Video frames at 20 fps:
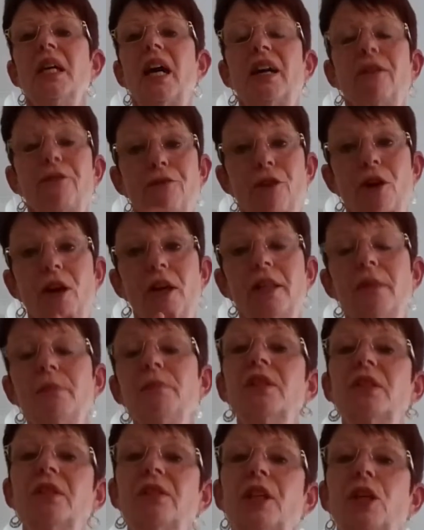I fry them
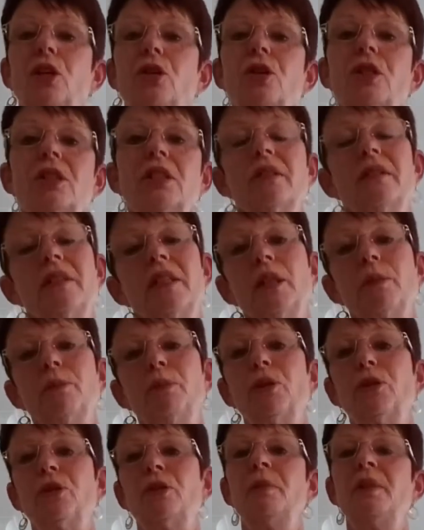till they're cooked, and then I
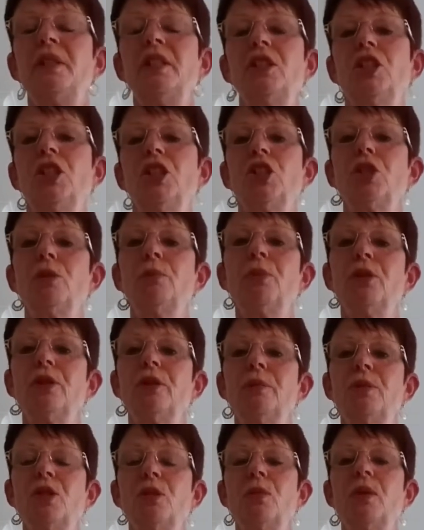put them in a dish and put
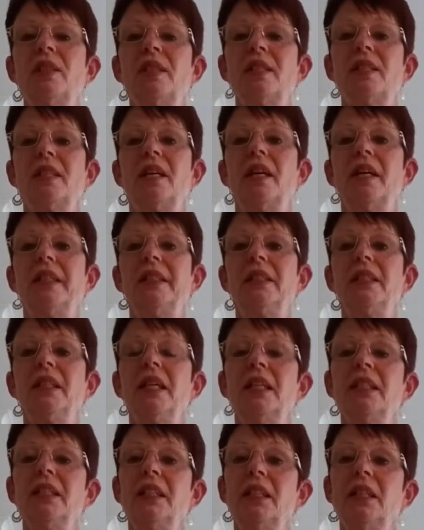them to one side.
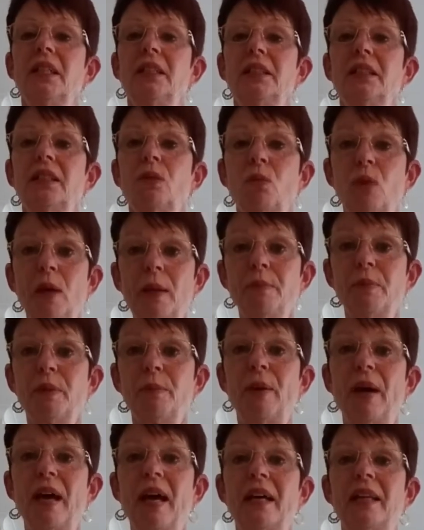Then I wipe the
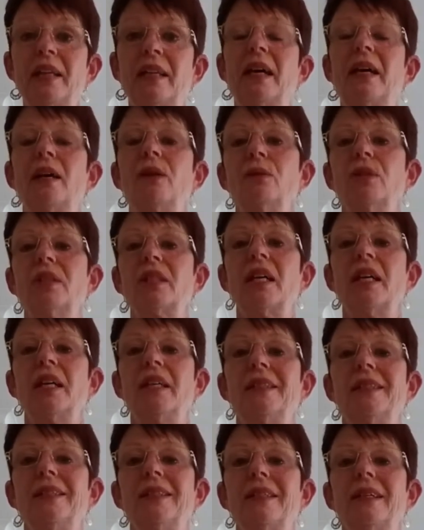pan out
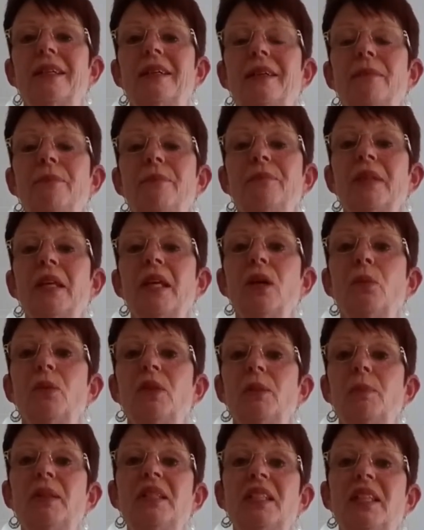and with
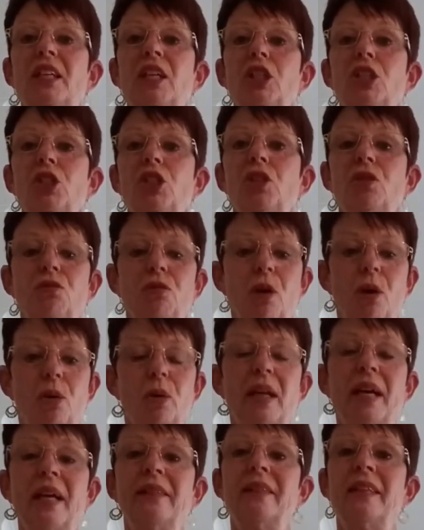a piece of kitchen
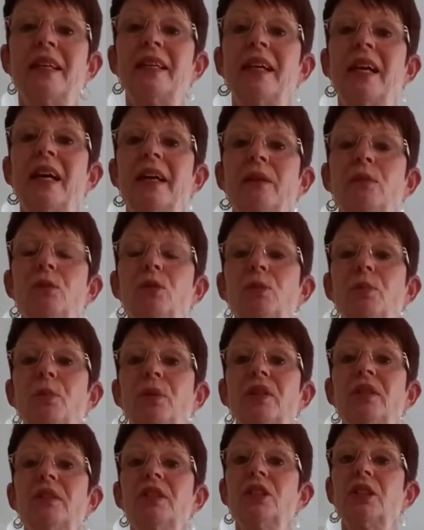roll, and then I would
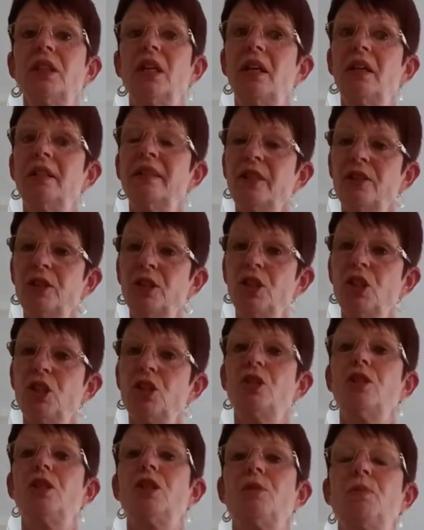put another
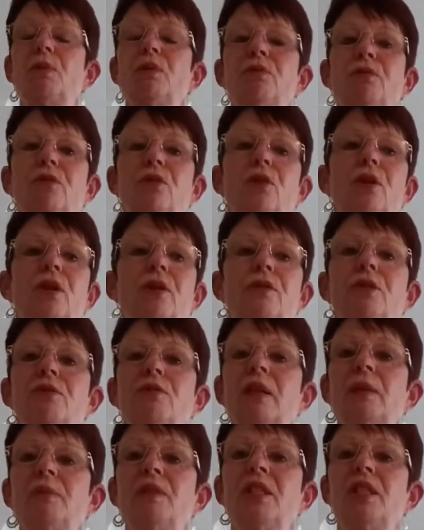dessert spoonful of the
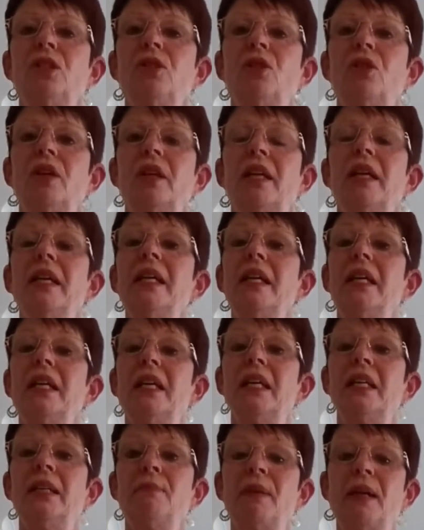rapeseed oil
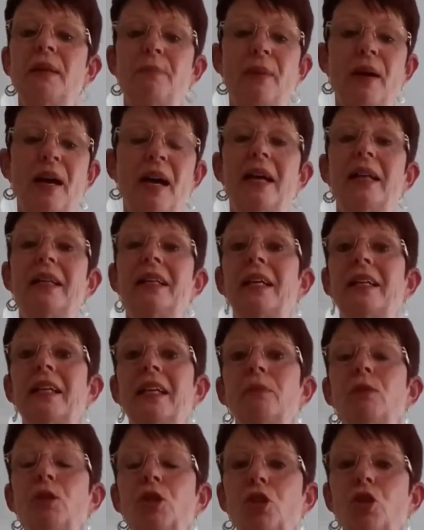in my pan, and
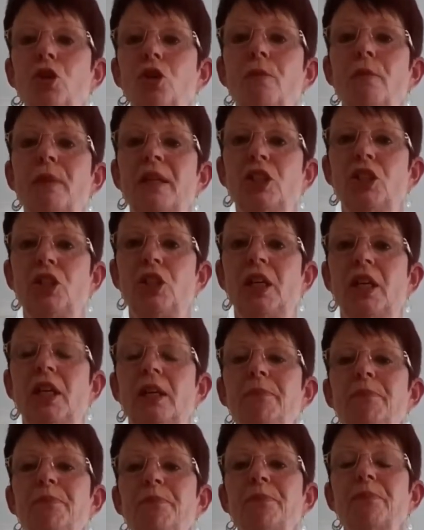I would cook my
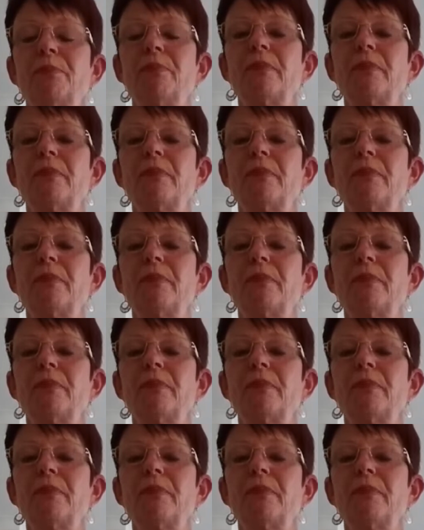chicken.